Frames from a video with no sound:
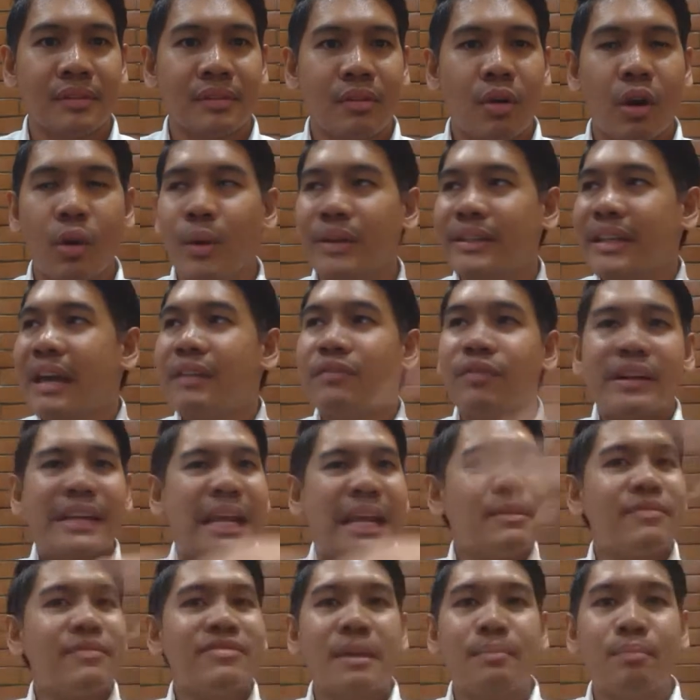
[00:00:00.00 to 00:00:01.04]
or whatever
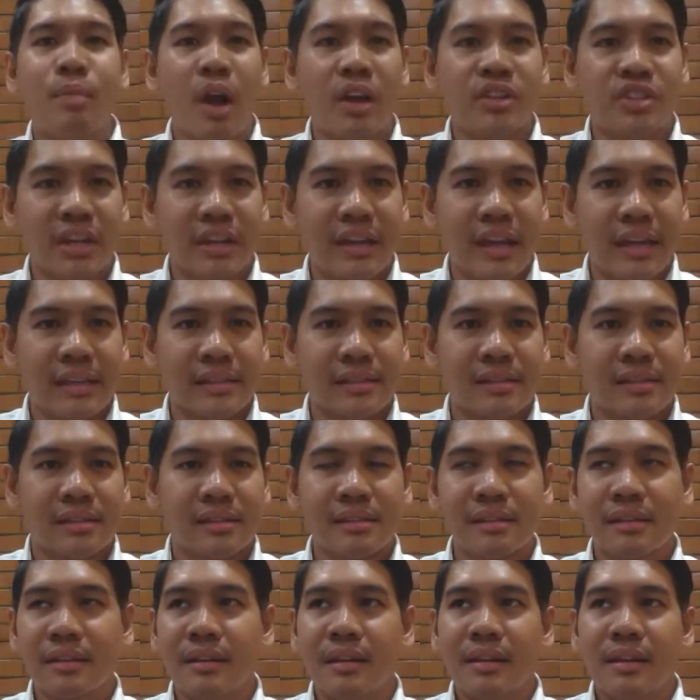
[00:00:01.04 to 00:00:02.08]
name of the project
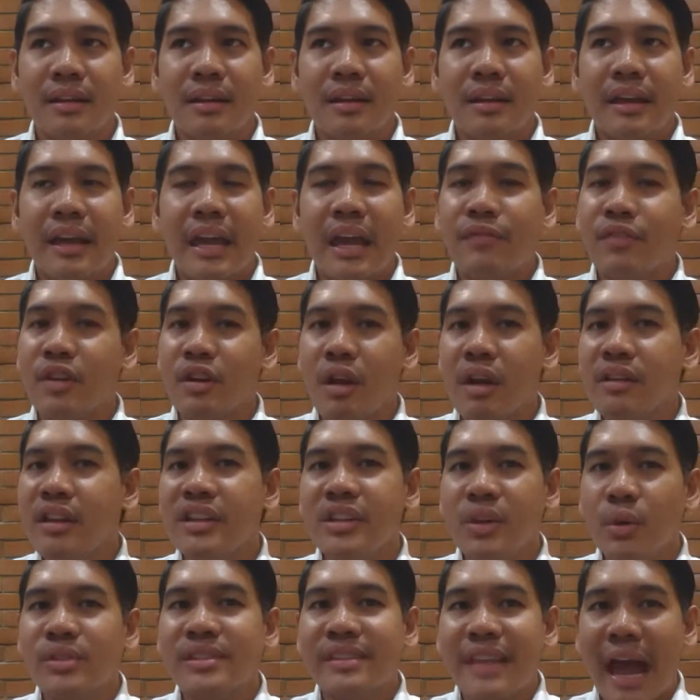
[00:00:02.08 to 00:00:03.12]
is if you're going to
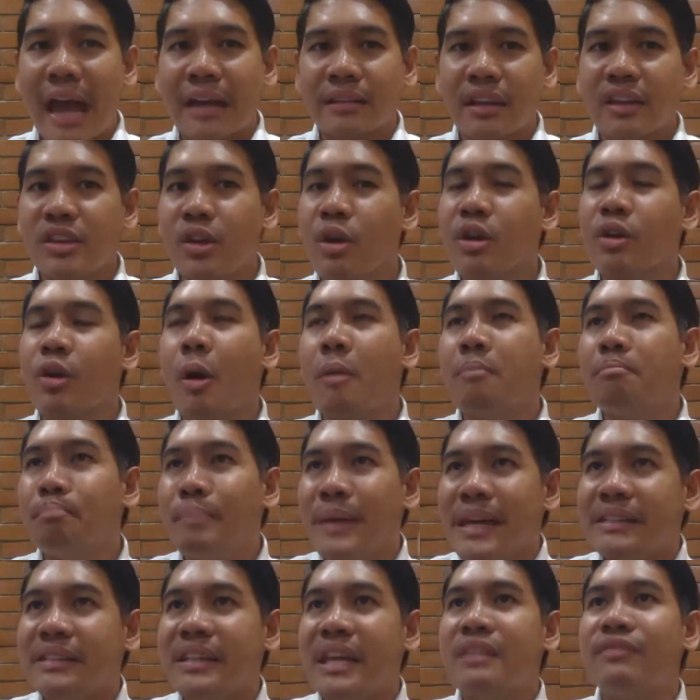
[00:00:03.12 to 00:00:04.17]
use that, you're
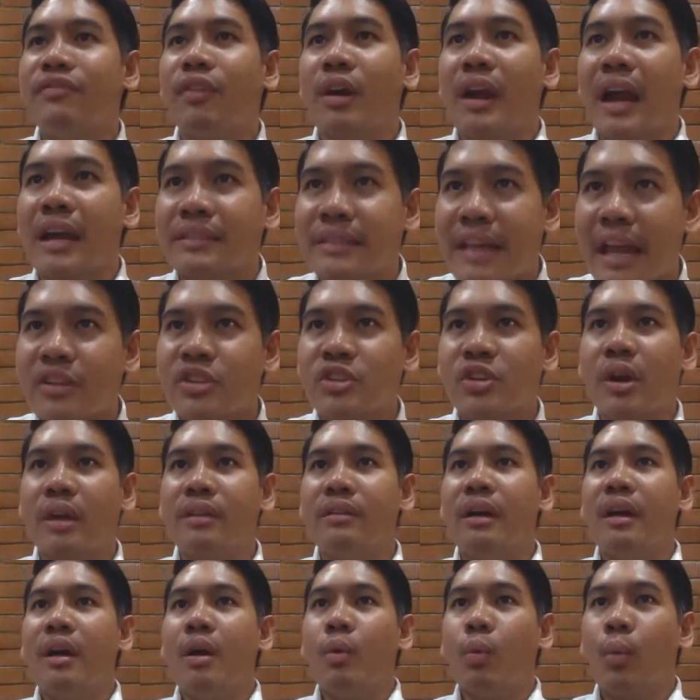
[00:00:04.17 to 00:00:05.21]
competing for
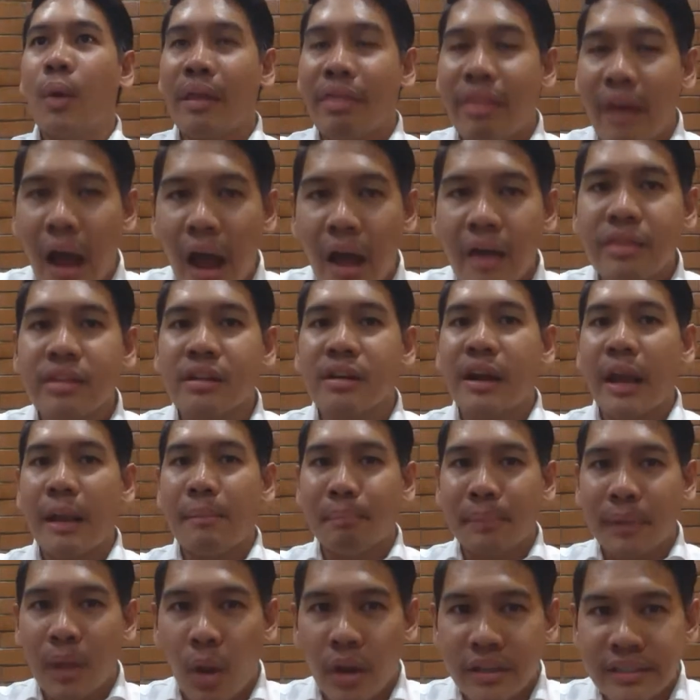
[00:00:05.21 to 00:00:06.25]
attention with other
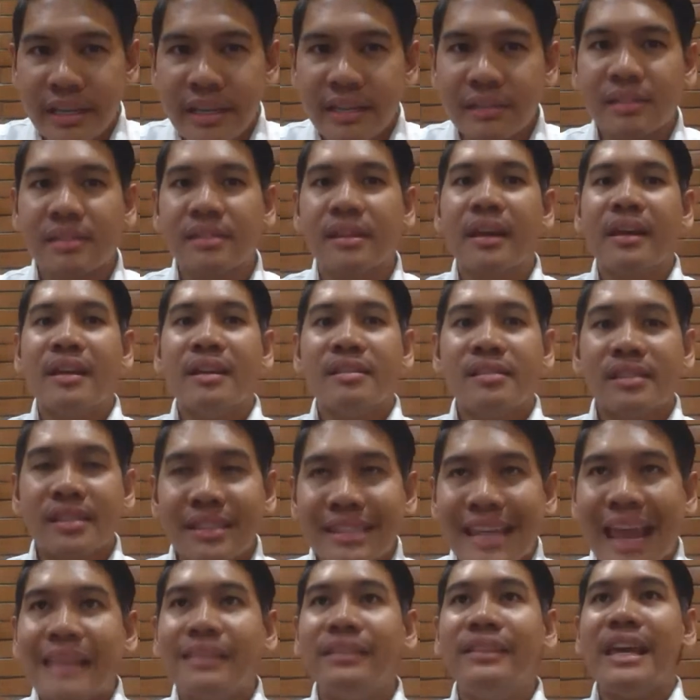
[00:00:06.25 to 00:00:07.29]
employees
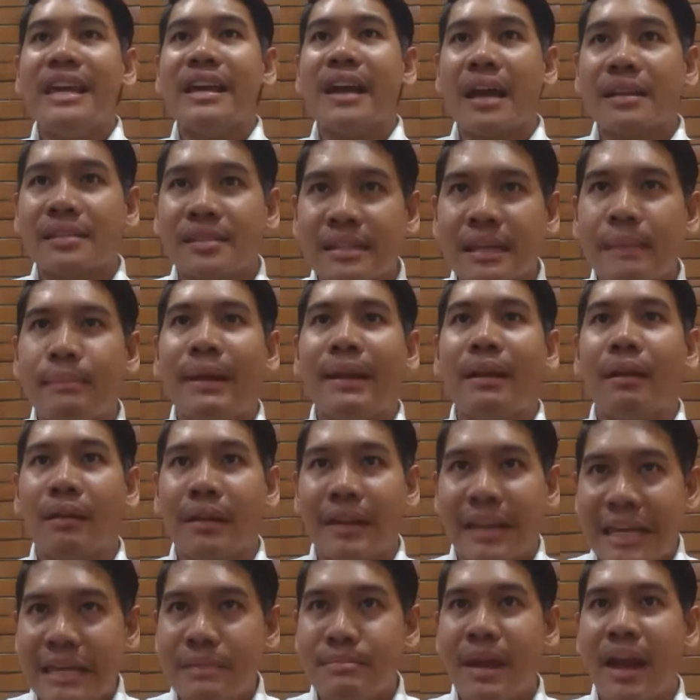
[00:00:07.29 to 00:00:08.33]
sending a similar
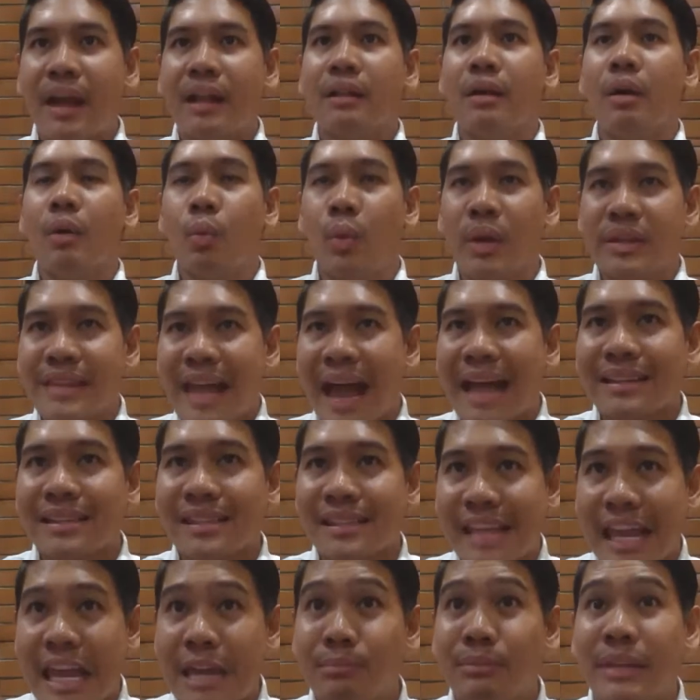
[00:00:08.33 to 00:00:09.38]
email with that
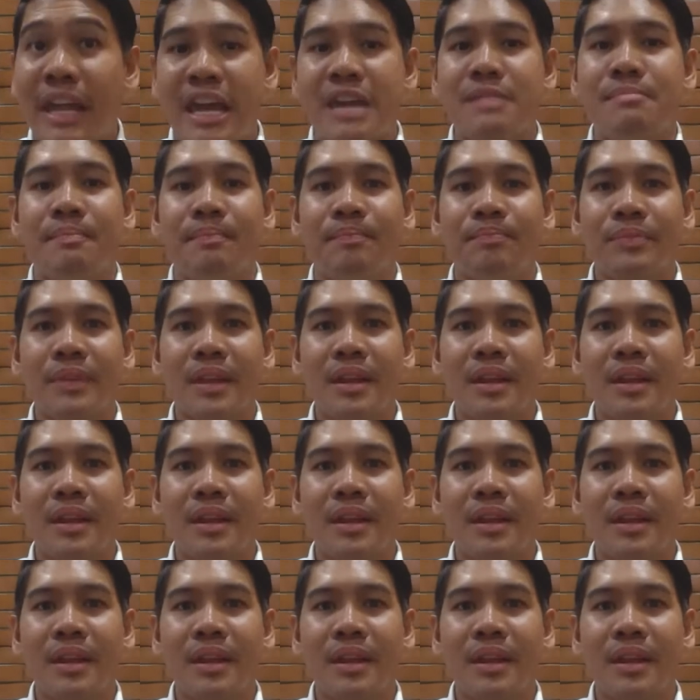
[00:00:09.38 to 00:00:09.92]
same name.